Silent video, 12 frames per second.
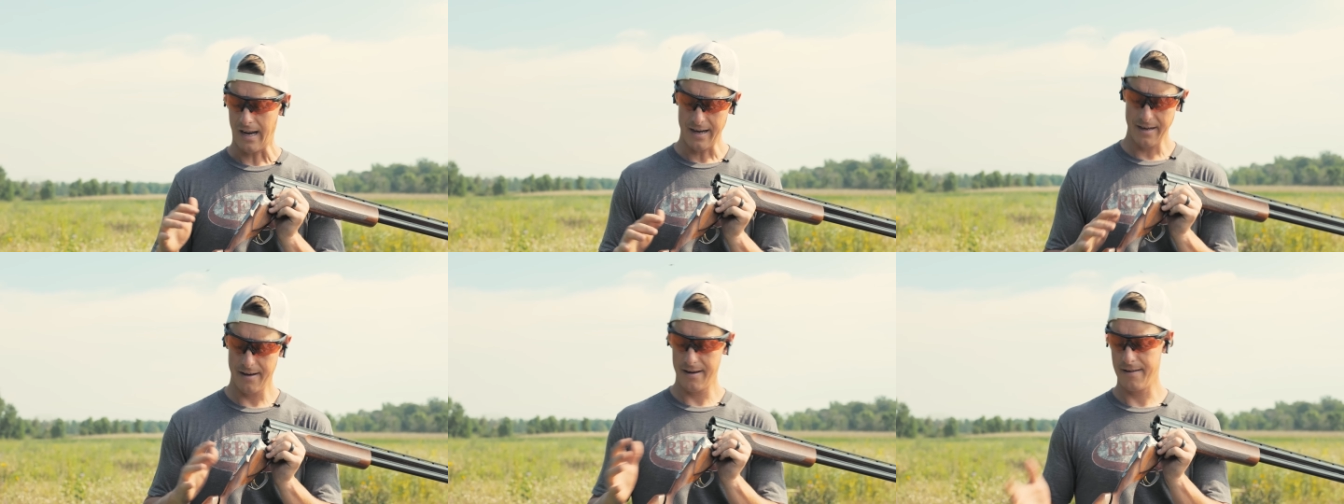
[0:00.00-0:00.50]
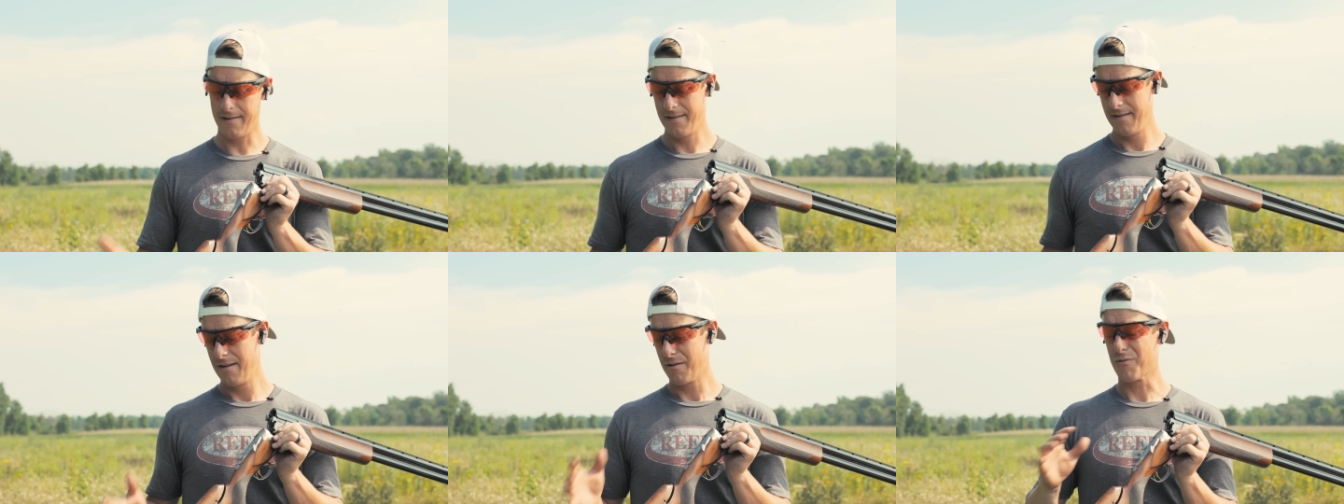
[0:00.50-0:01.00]
kind of
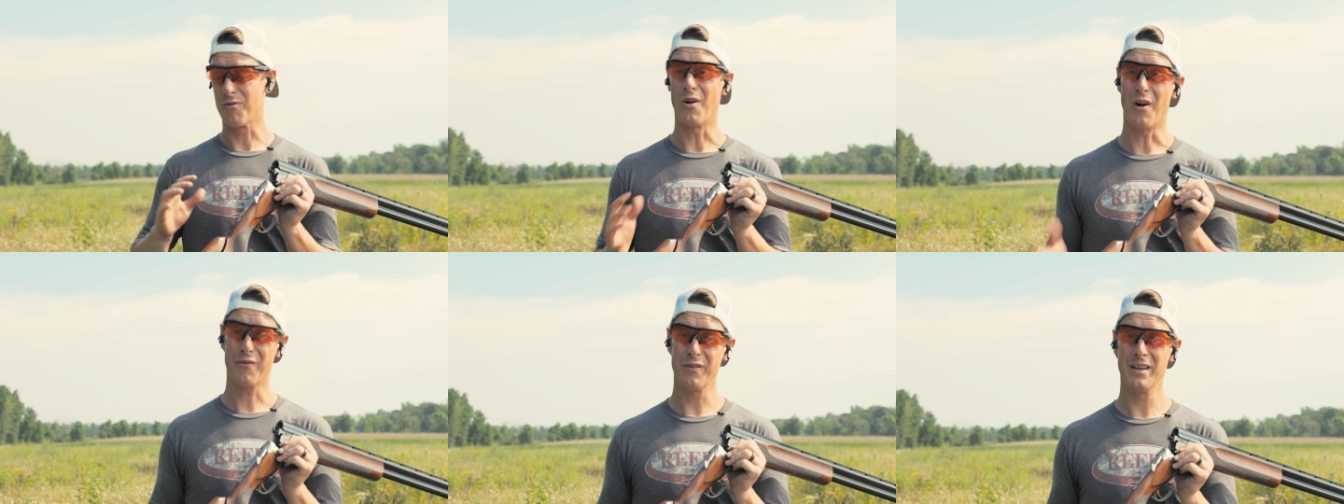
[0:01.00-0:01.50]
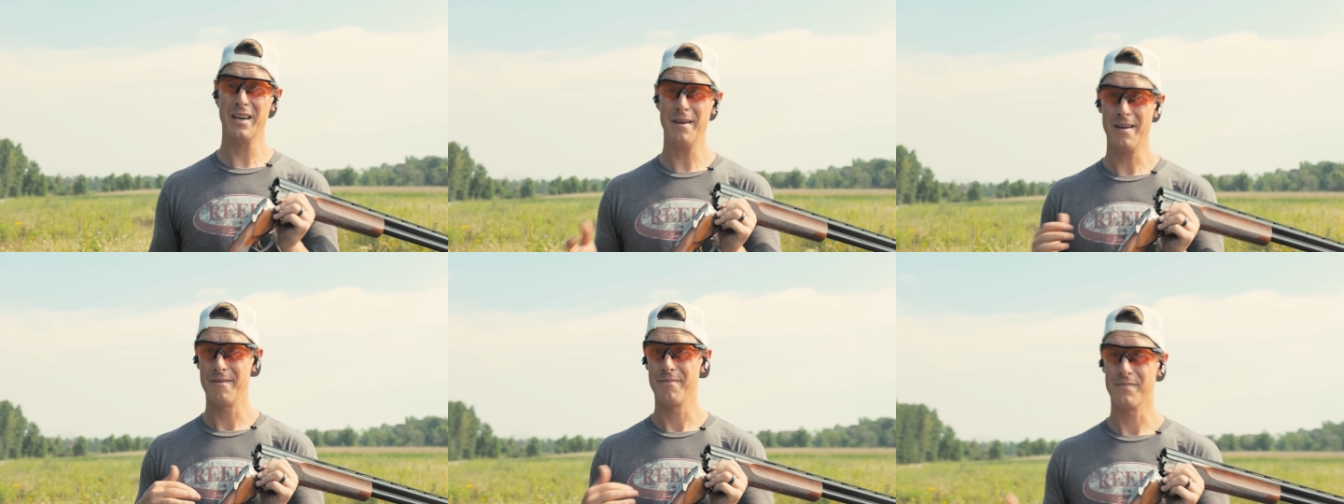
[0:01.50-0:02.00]

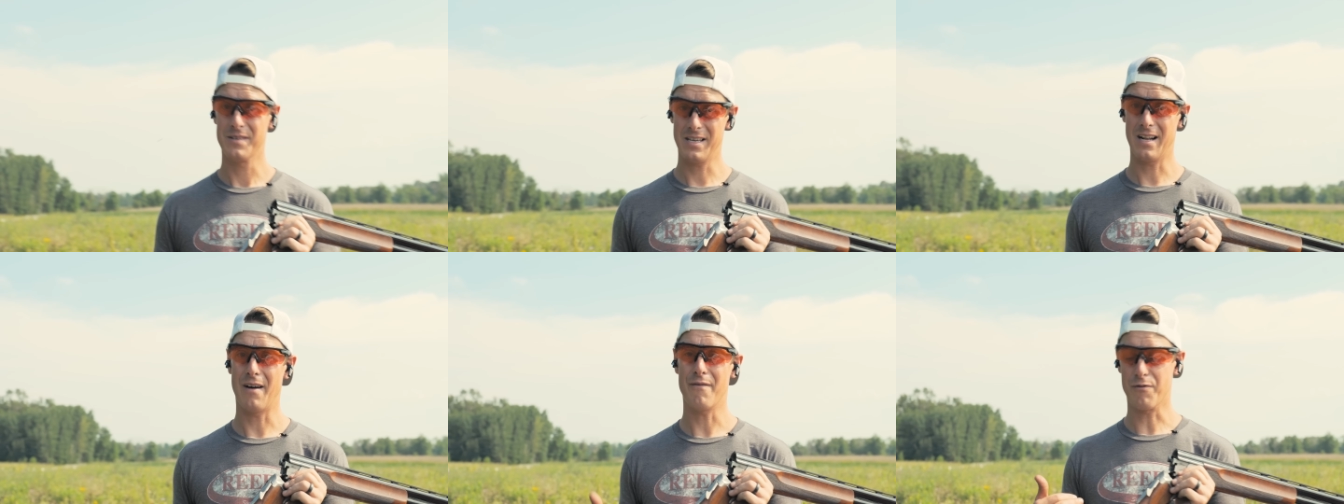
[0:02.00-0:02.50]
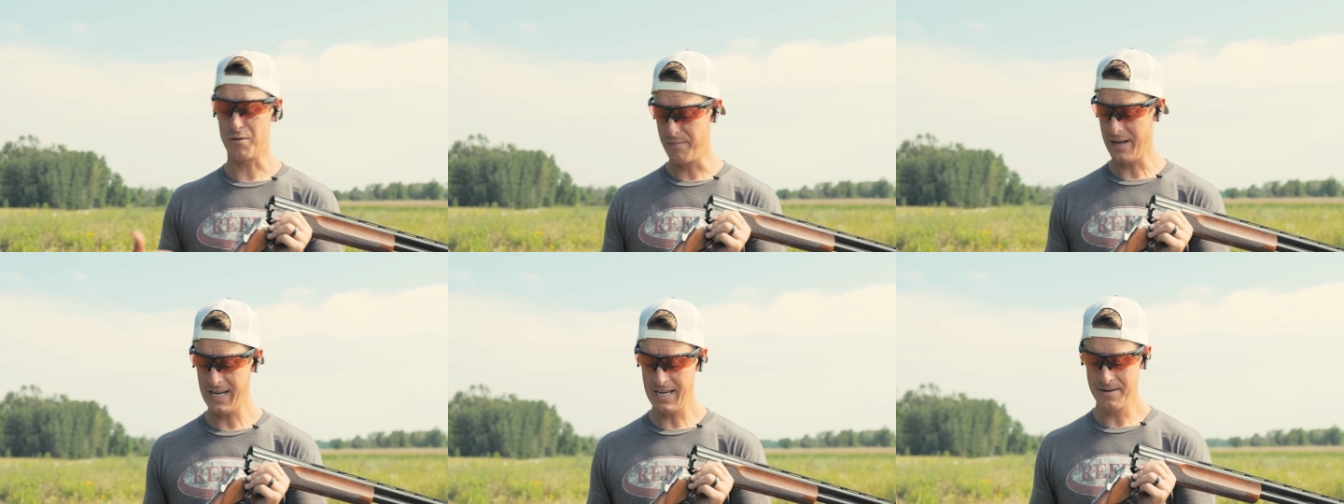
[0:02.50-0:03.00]
roughly set up for
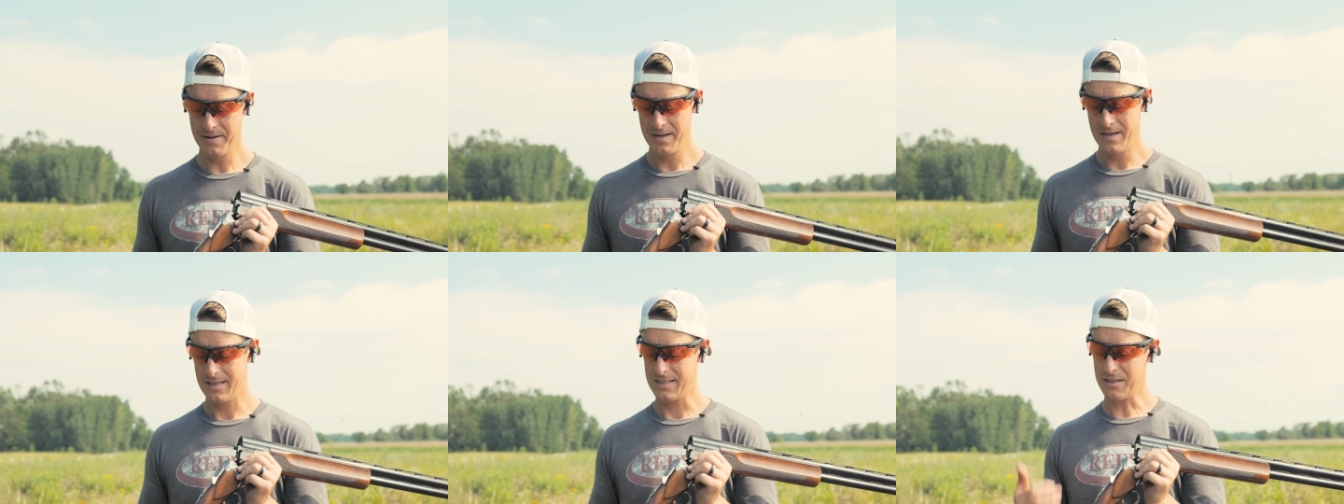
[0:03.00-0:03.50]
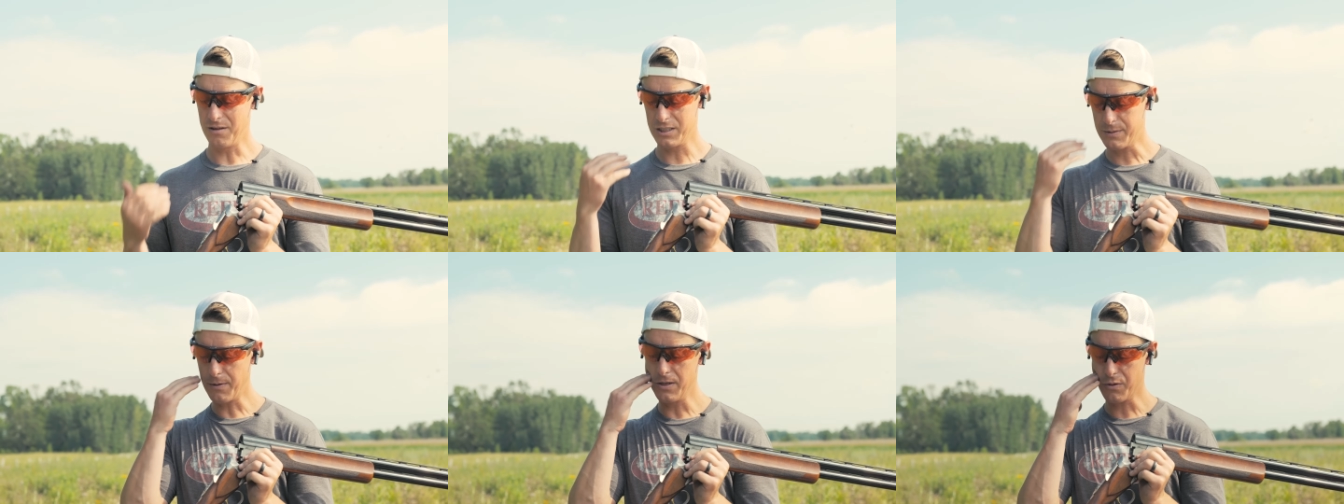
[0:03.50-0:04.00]
me. Still
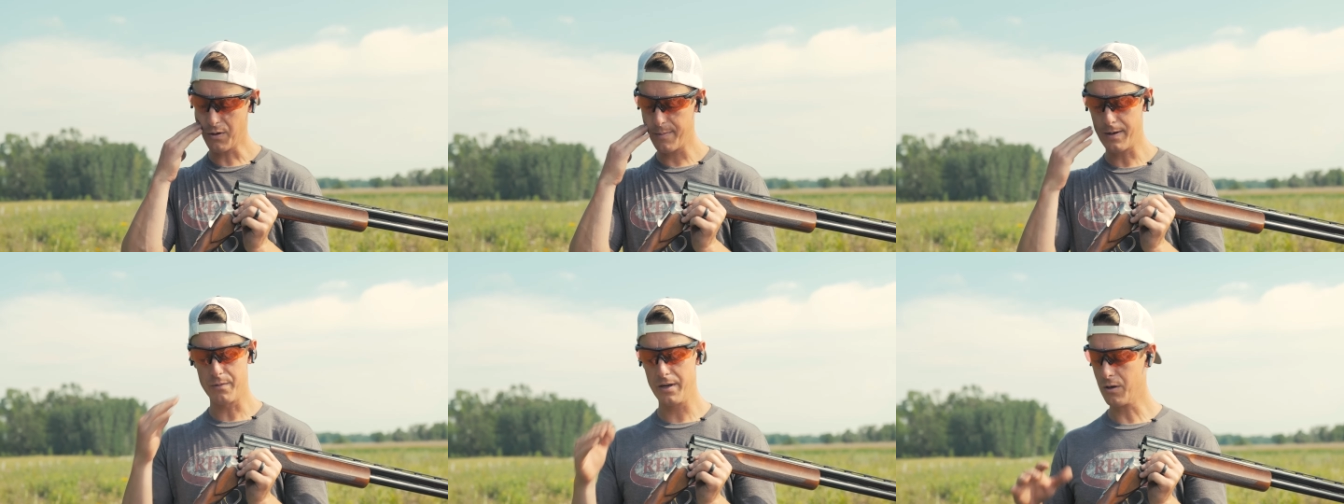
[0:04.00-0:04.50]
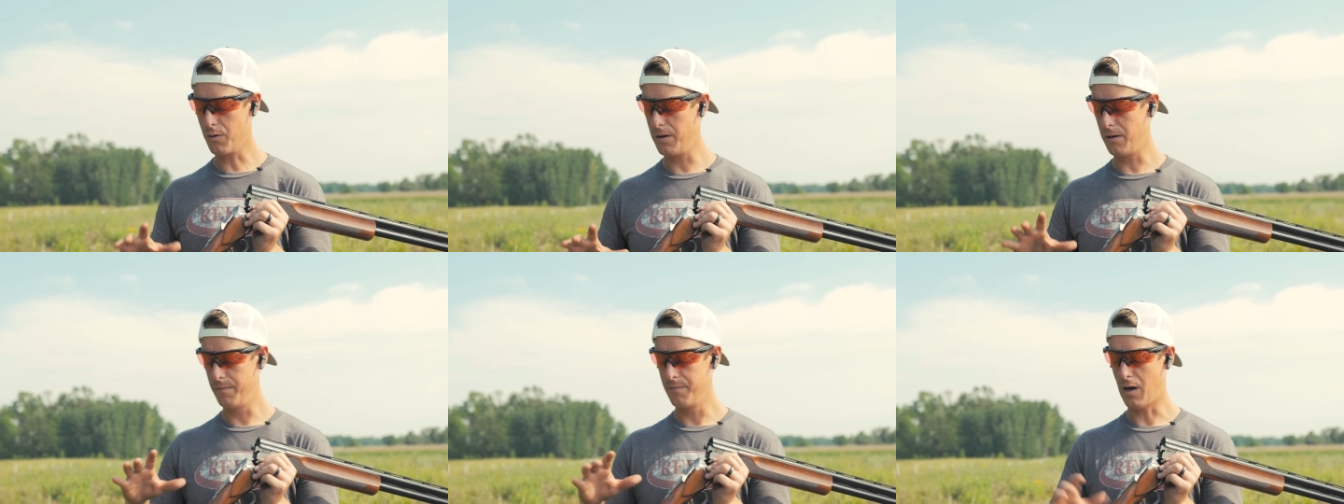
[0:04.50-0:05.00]
experienced quite a bit of
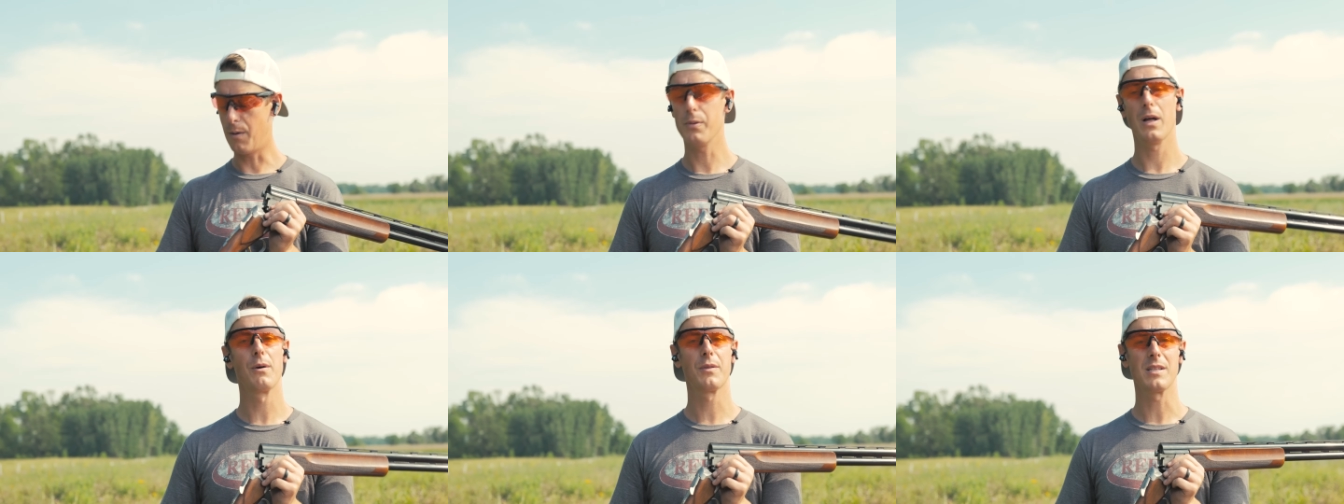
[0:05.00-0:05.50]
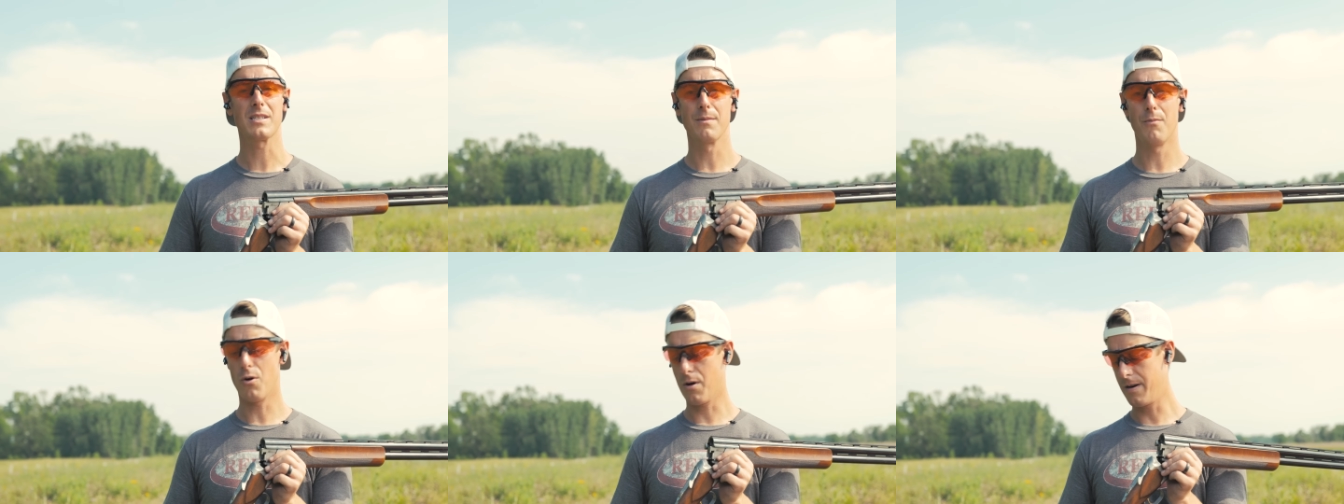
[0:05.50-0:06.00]
recoil. I'll play with it
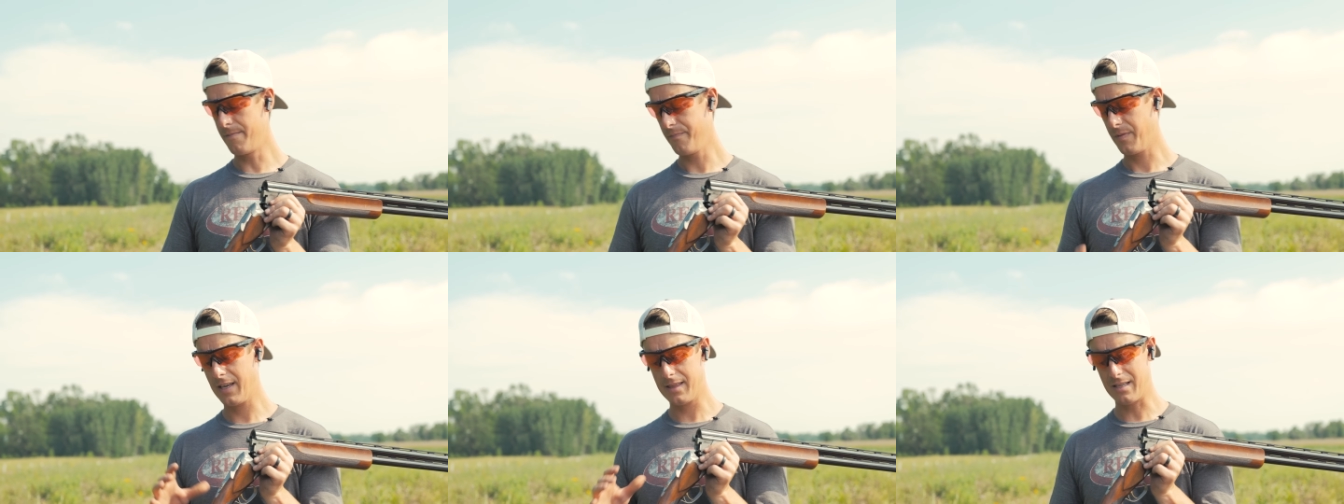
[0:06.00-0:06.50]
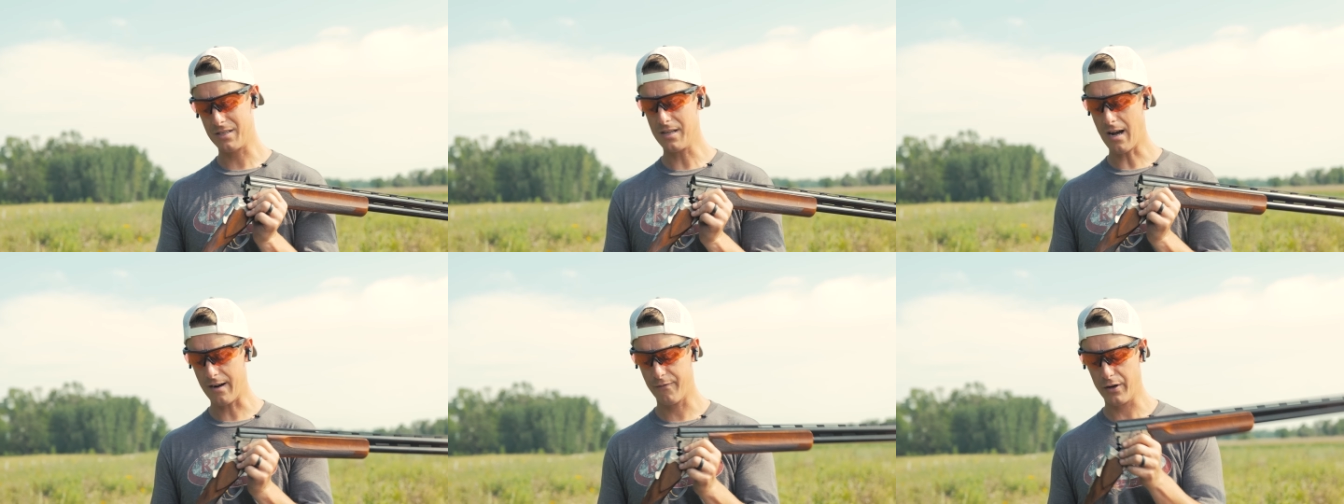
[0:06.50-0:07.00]
some more to get the
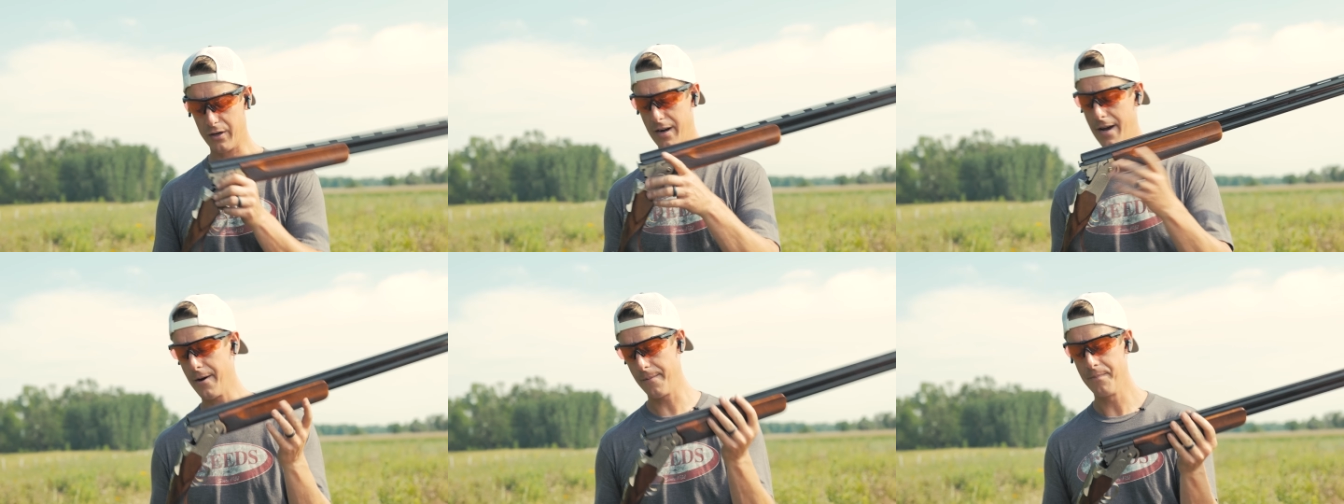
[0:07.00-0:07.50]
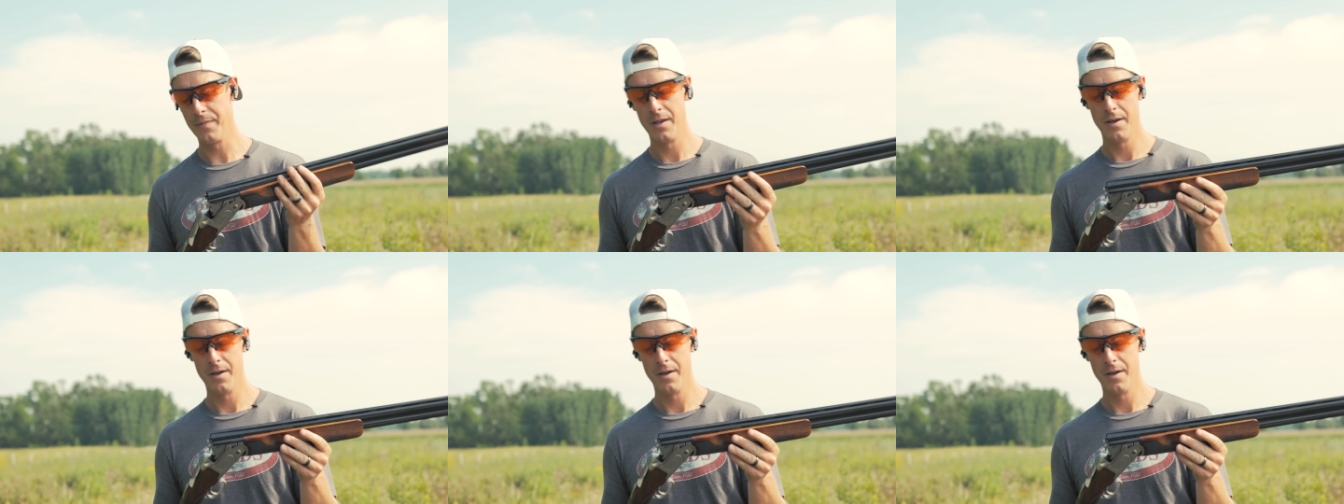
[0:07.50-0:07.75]
stock figured out.